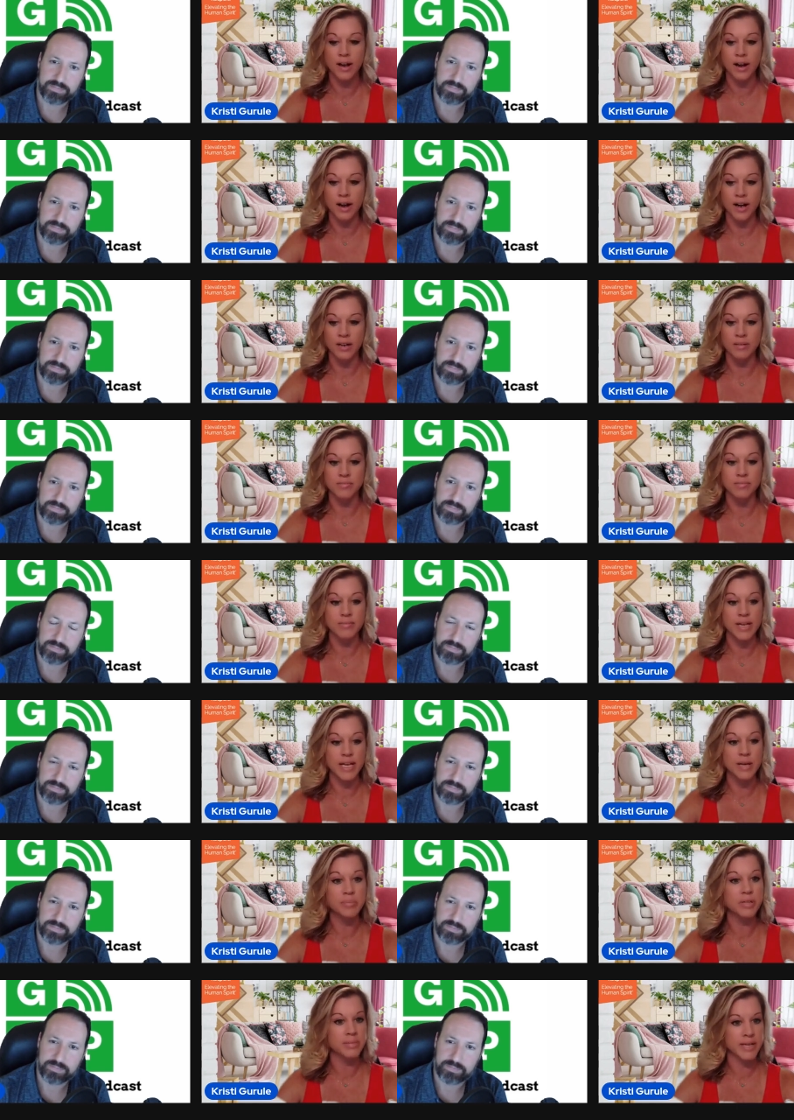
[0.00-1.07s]
Speaker 1: um,
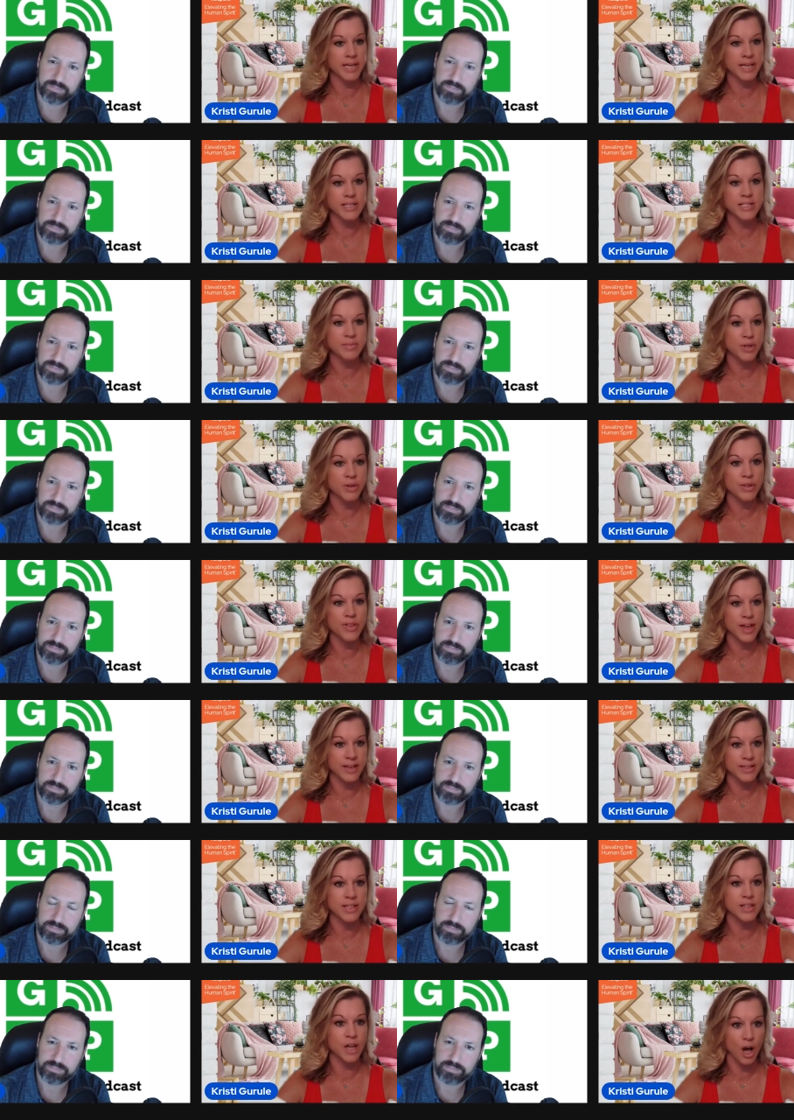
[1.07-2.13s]
implementing some new
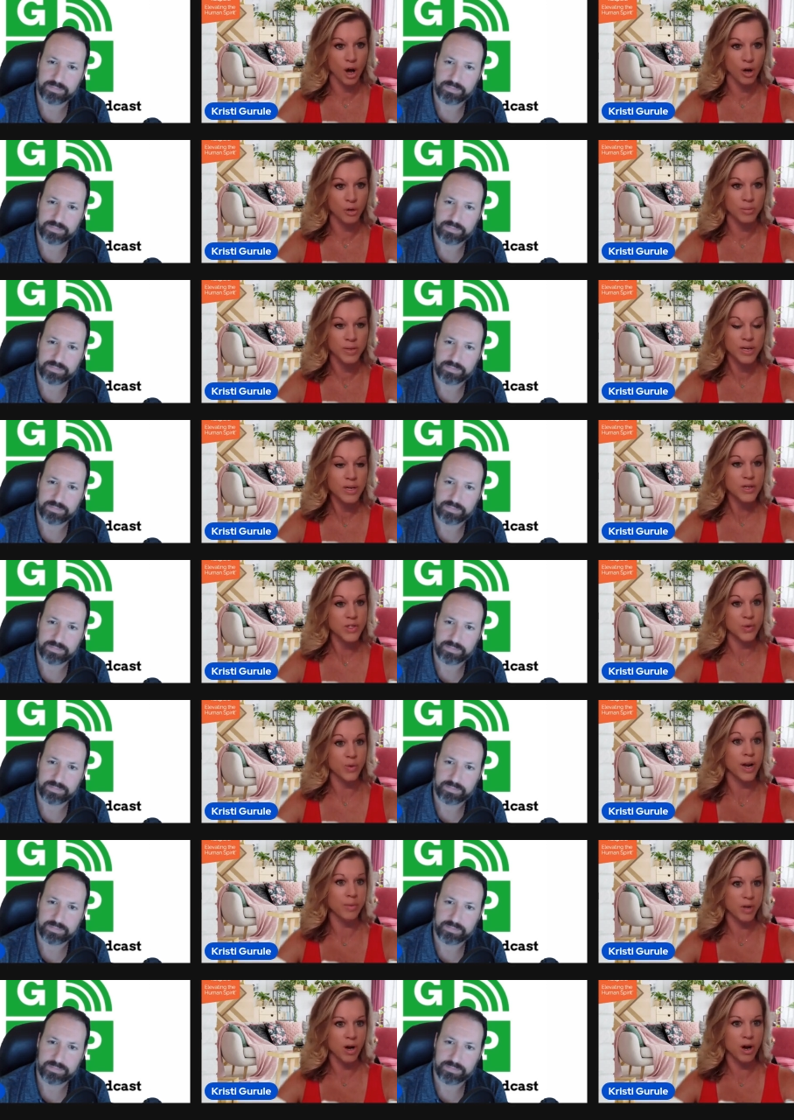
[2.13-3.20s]
things in the home? So when
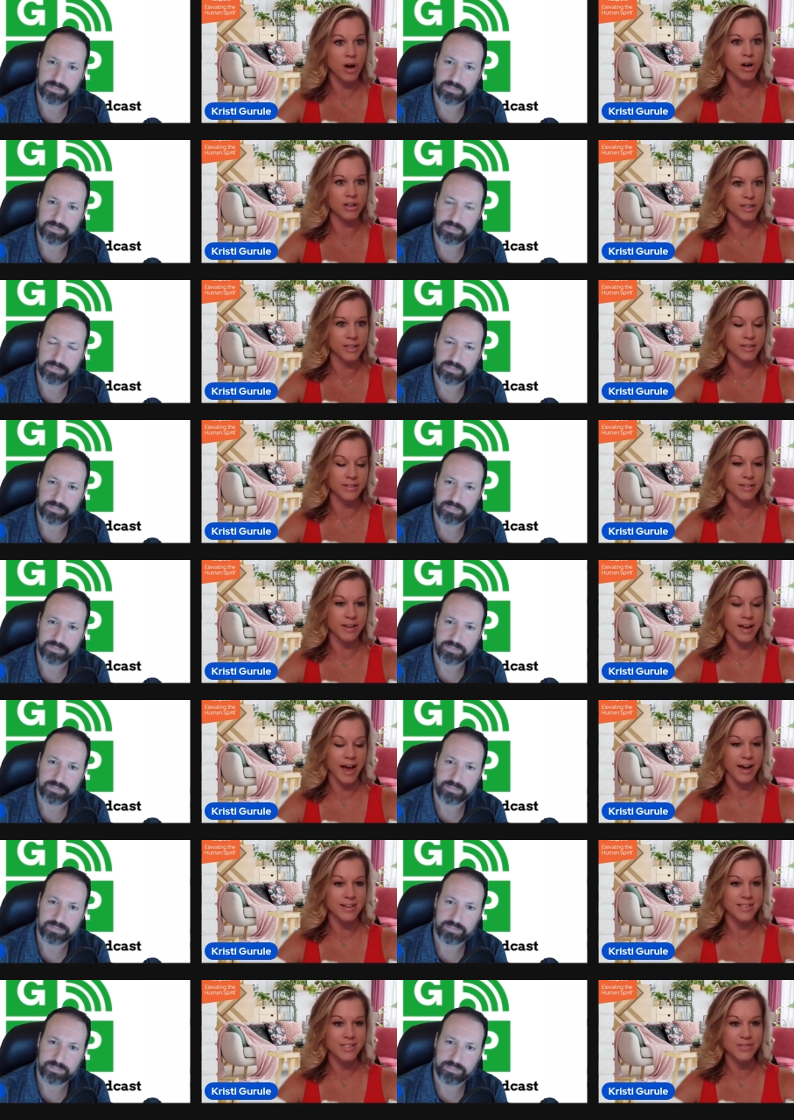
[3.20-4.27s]
I'm called and
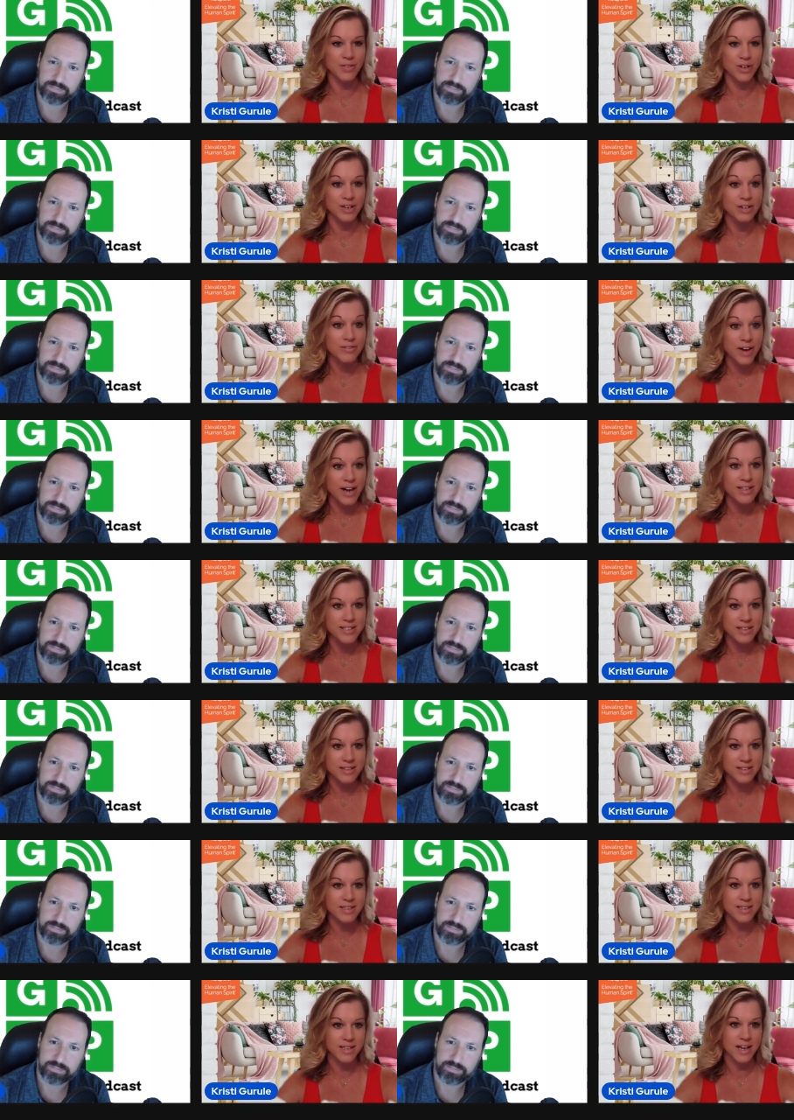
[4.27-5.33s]
asked for advice at
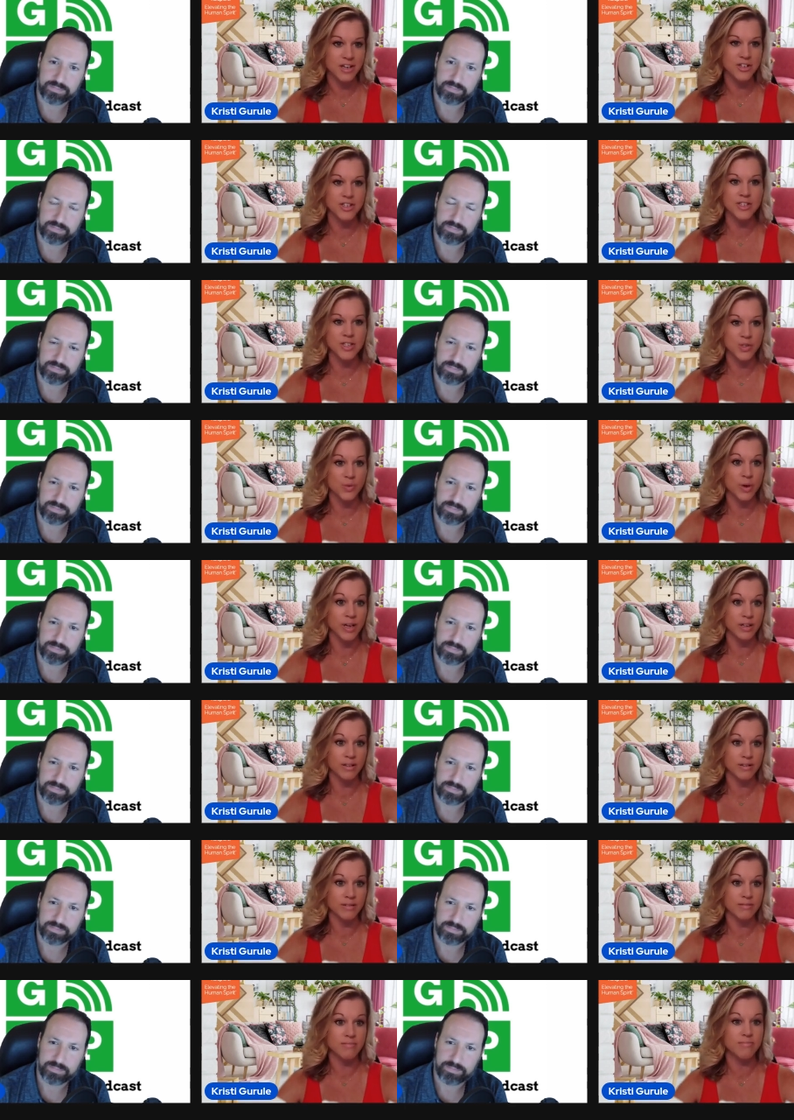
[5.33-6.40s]
this stage, this is
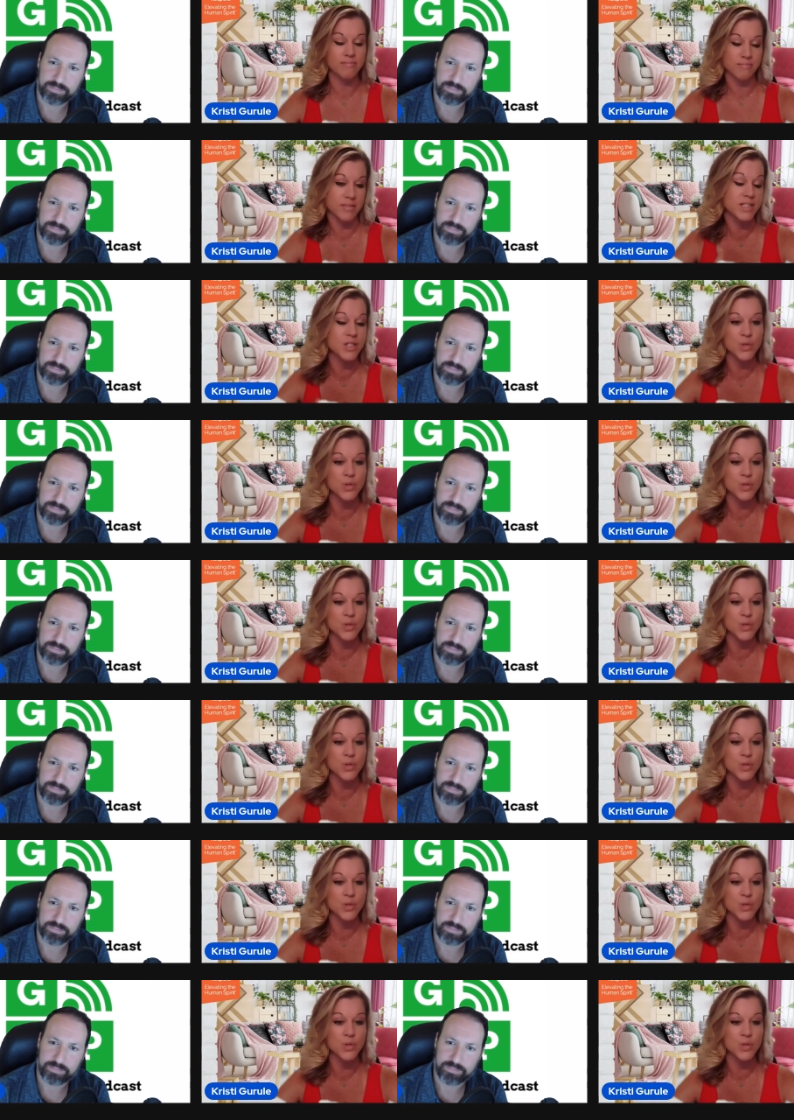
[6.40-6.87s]
what this